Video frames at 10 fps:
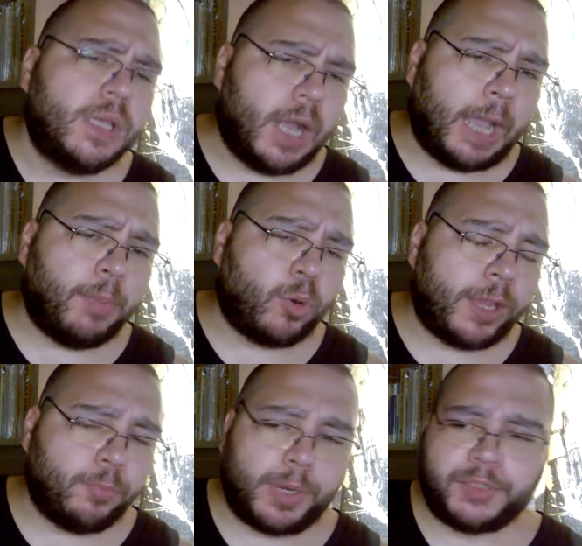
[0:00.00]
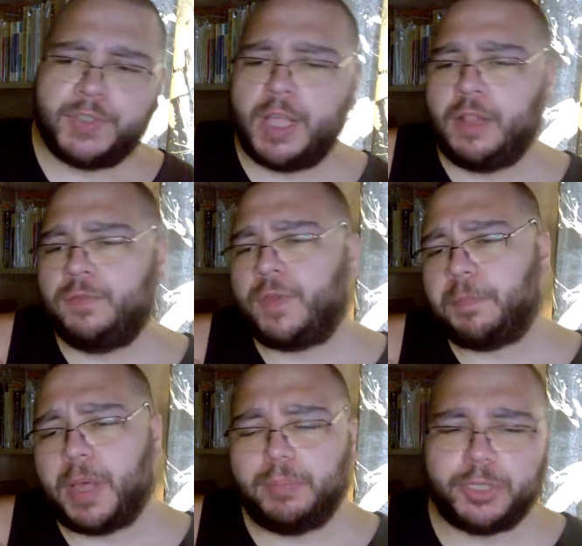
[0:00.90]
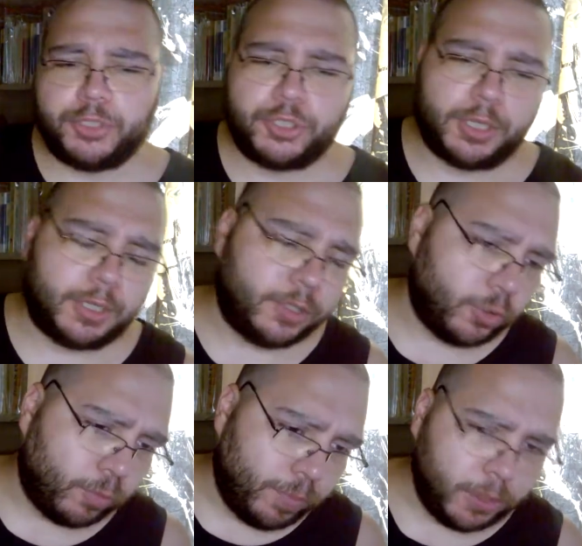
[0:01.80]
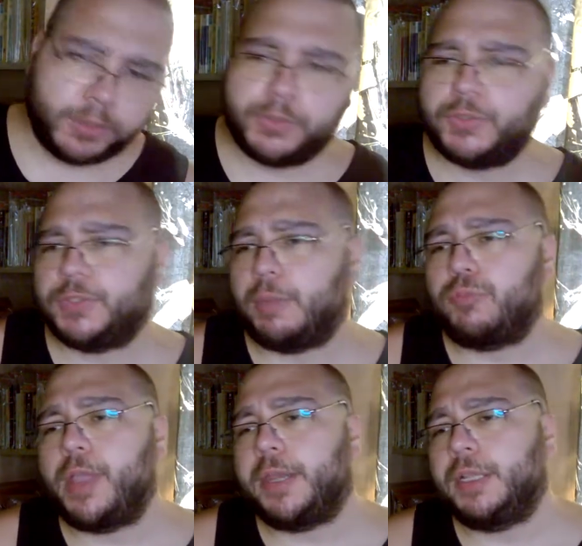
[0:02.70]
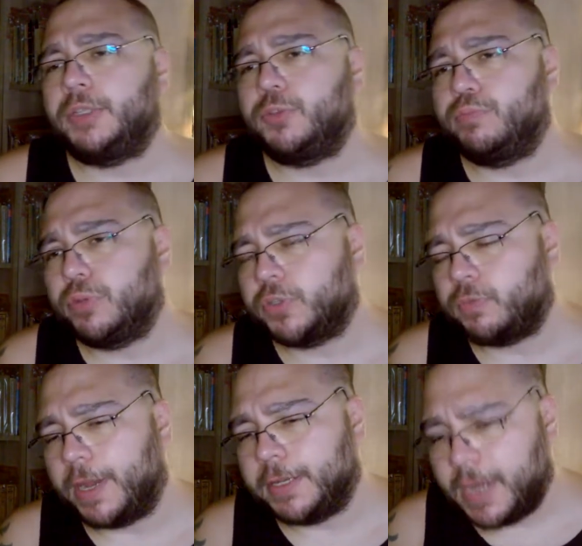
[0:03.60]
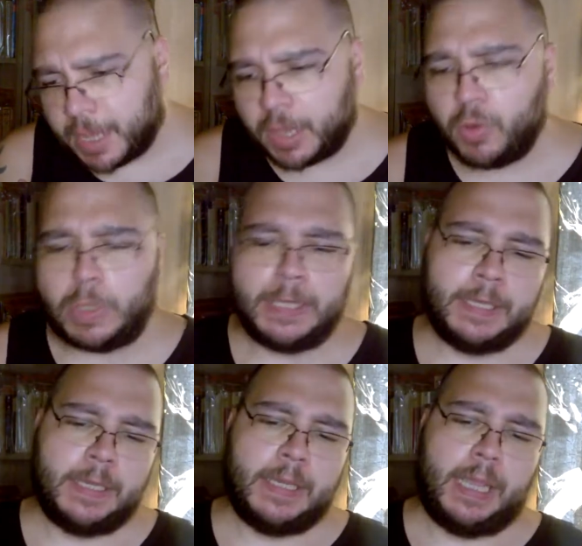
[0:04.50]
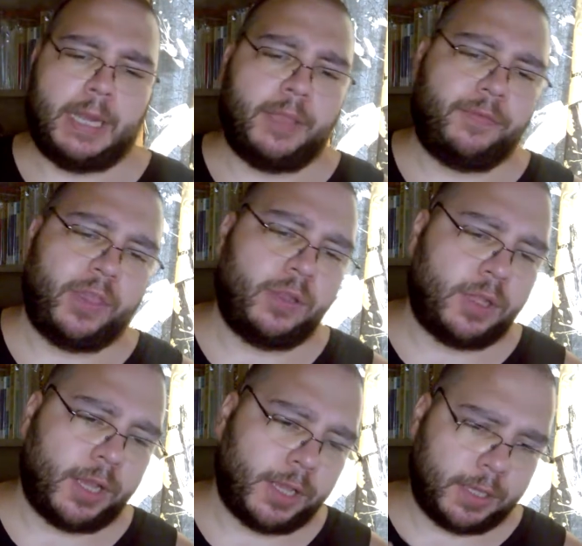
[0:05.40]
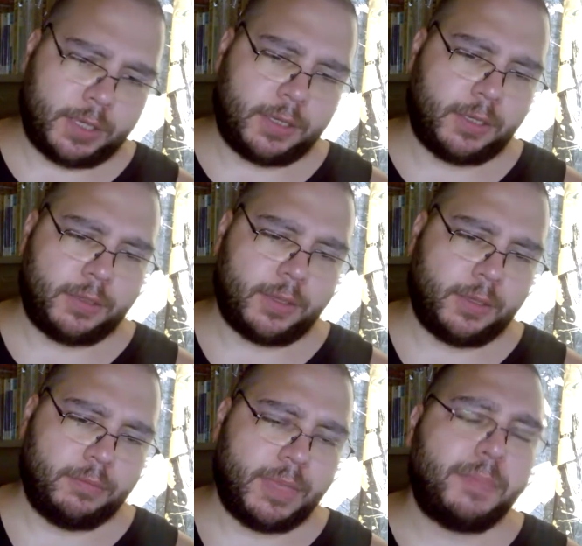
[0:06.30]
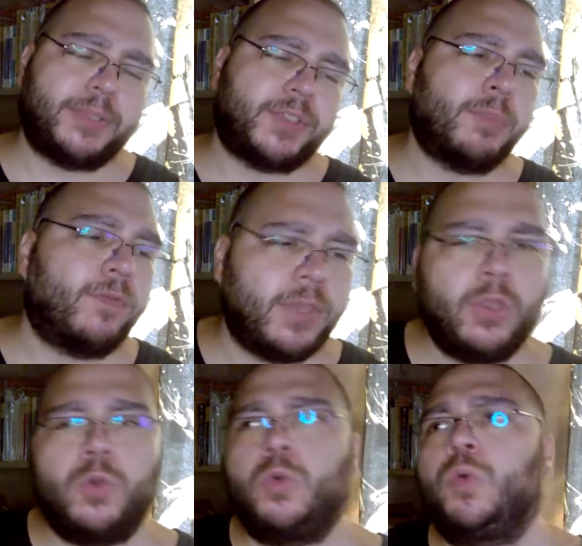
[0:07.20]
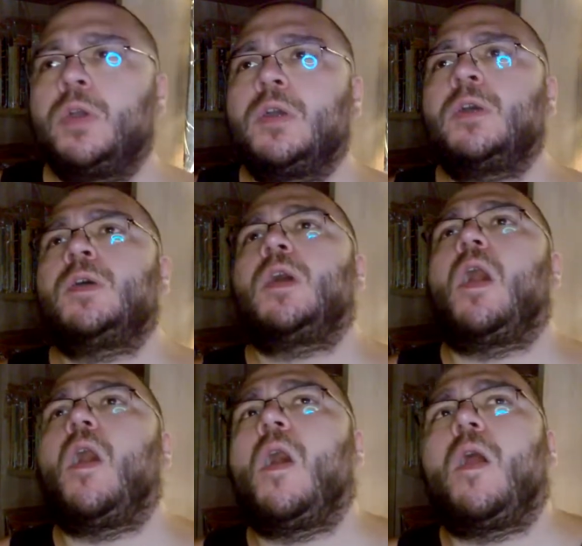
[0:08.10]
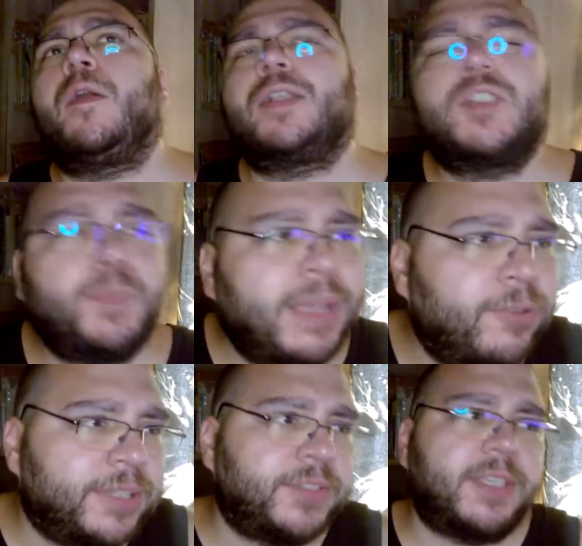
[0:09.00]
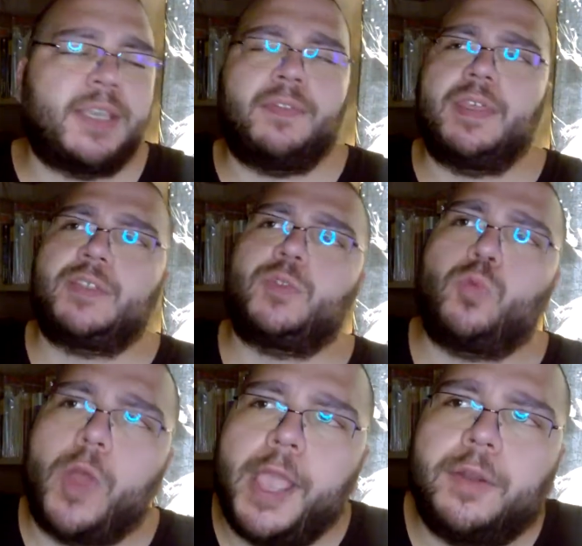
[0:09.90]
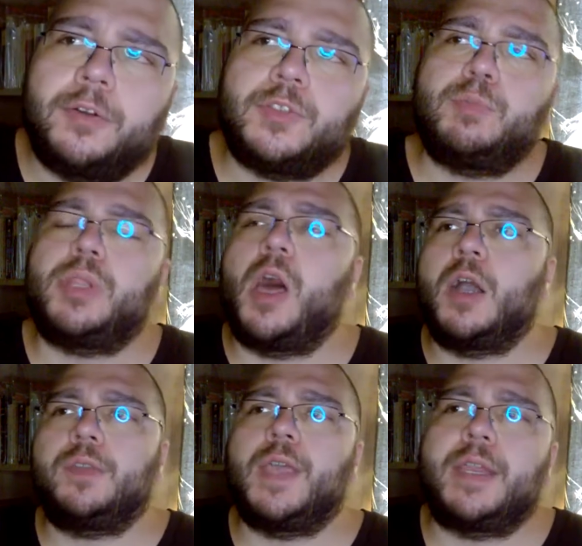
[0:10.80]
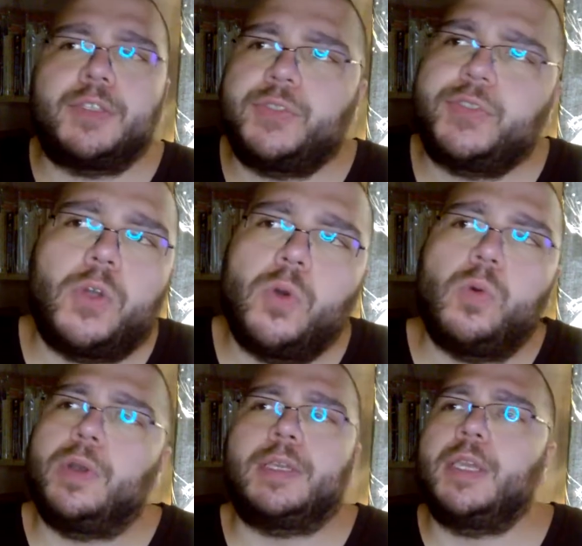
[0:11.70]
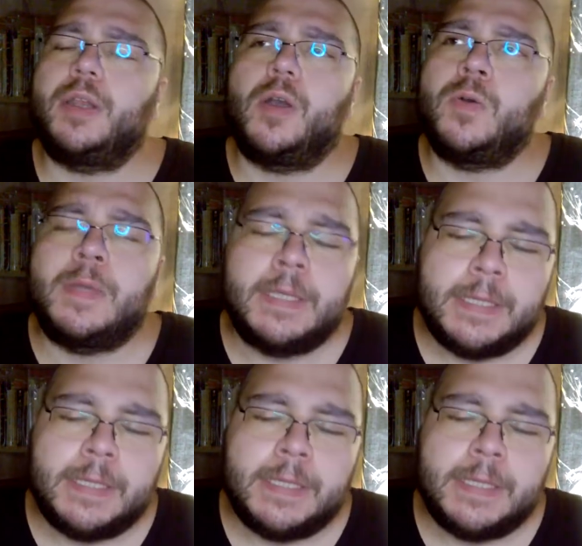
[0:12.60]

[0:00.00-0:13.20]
I'm a writer myself, I published 2 books, I'm writing 2 books right now, and I feel like maybe some of you are experiencing this writer's block that is so, you know,